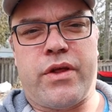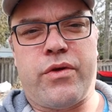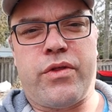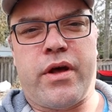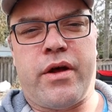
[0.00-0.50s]

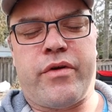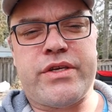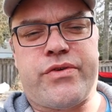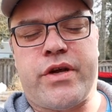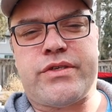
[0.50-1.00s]
although the
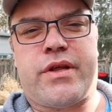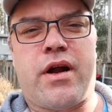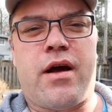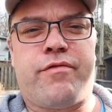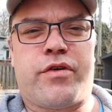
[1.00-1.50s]
restaurants that
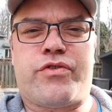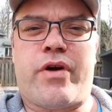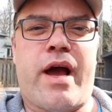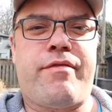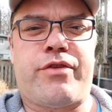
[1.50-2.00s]
offer
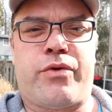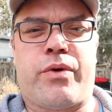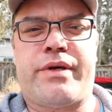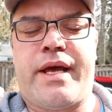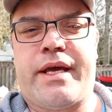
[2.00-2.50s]
drive-through
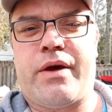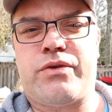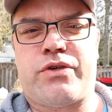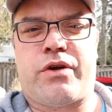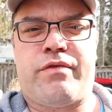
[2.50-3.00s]
or
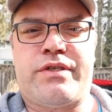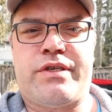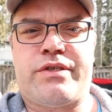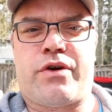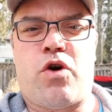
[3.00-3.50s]
takeout
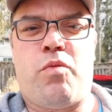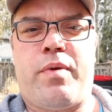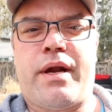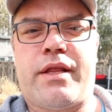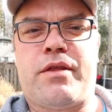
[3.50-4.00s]
services are
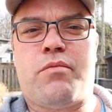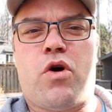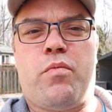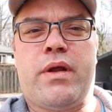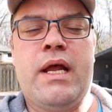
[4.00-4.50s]
open at the
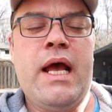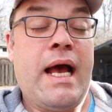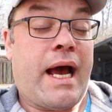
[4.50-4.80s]
moment.